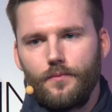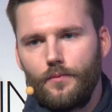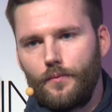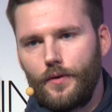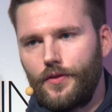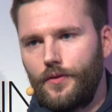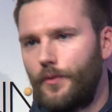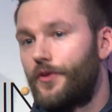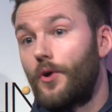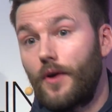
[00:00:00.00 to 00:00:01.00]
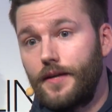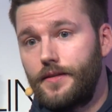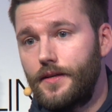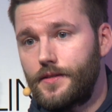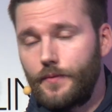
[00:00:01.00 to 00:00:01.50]
your
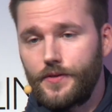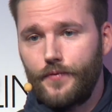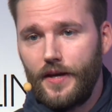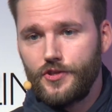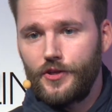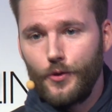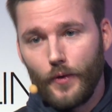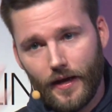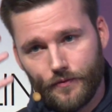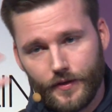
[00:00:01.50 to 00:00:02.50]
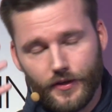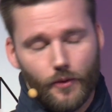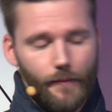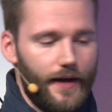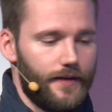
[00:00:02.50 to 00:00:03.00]
ideas, with fashion you have in
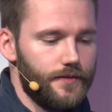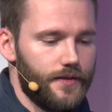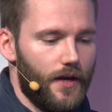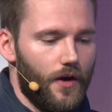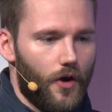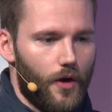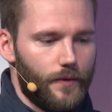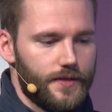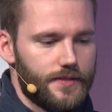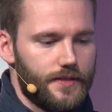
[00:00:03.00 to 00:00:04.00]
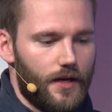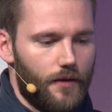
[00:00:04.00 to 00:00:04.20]
your mind, or with